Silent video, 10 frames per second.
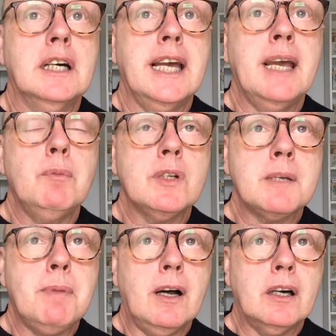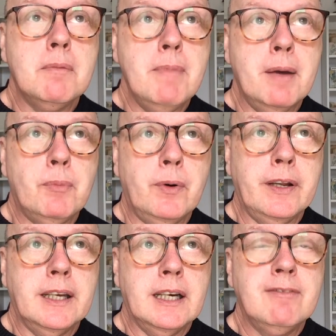it will spark a
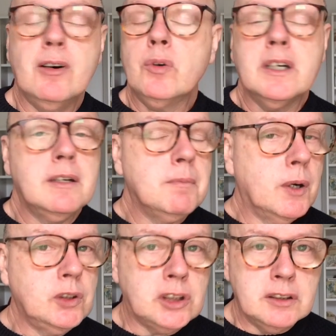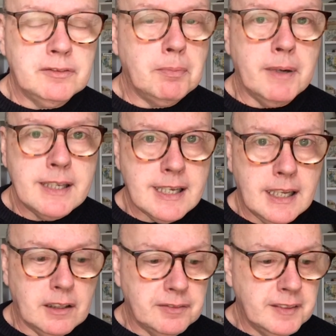memory, evoke an emotion for
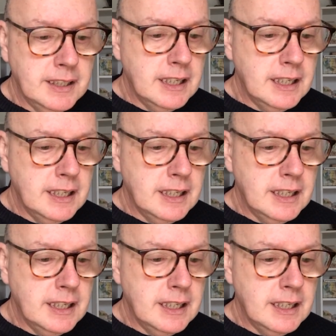myself.